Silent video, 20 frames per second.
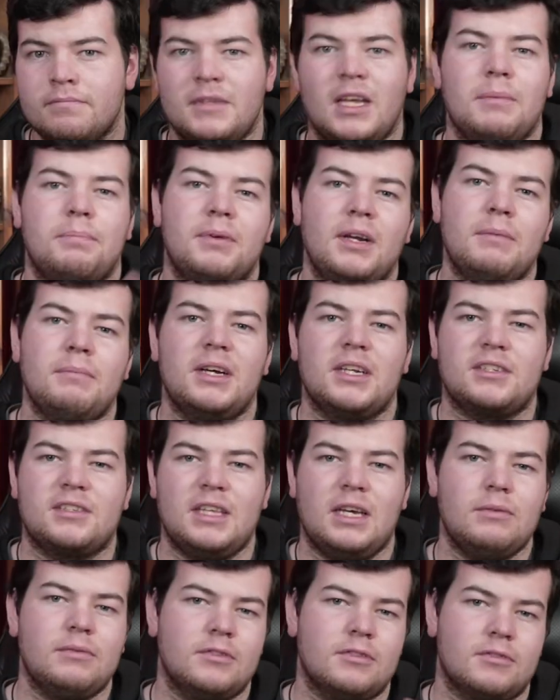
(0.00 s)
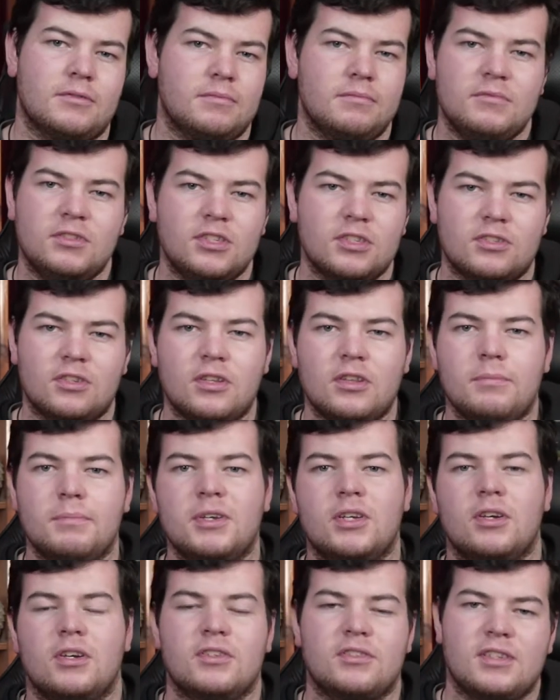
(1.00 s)
Now pretty much that was just only
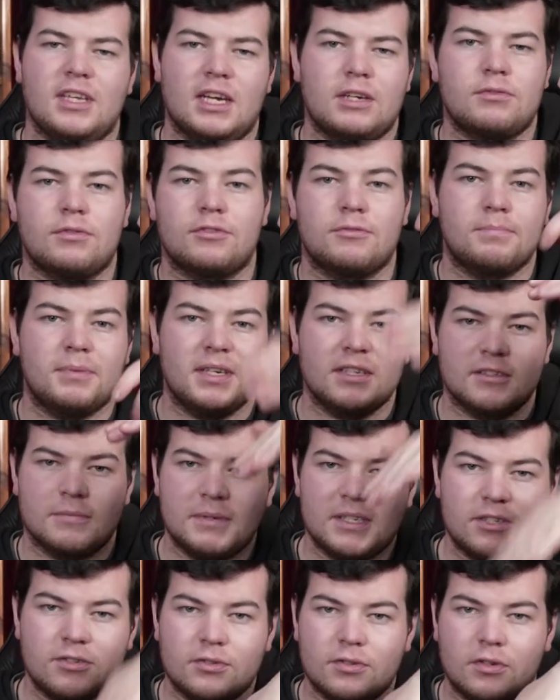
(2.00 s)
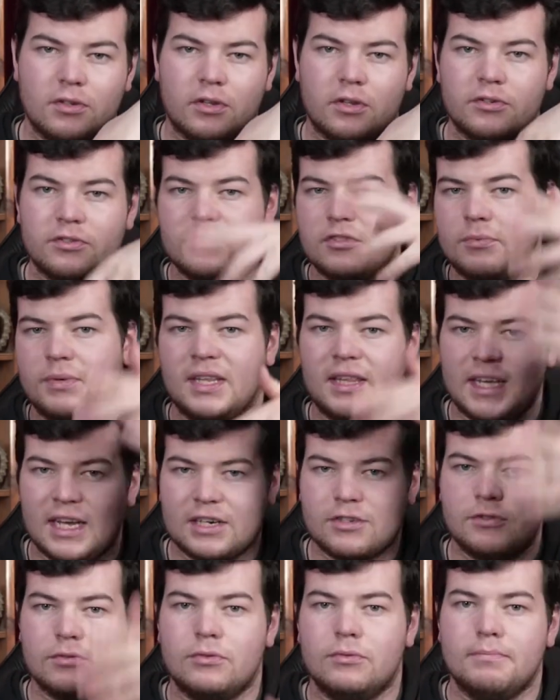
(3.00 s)
because the actual spring's a bit too close to where the
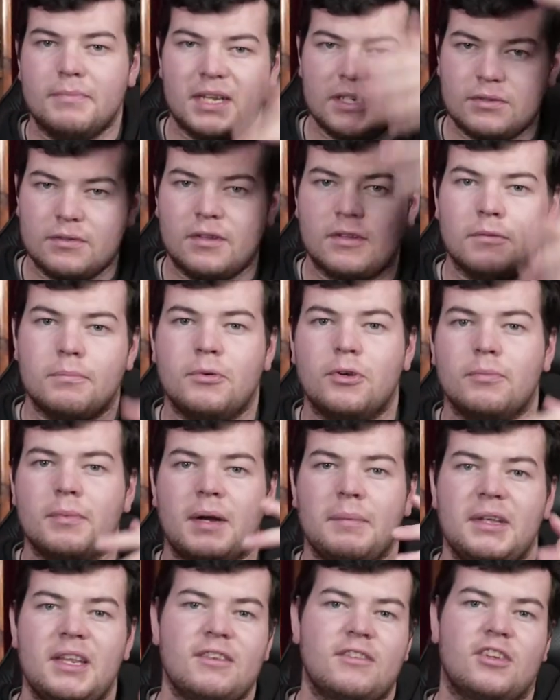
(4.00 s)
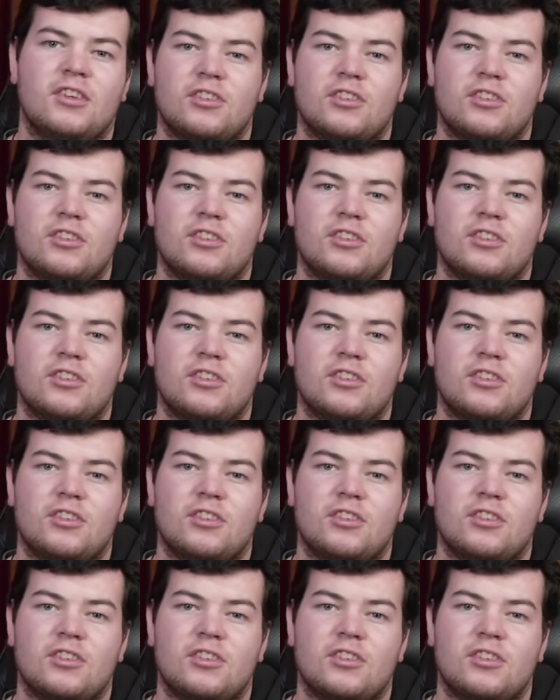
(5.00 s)
actual metal of the boom arm is.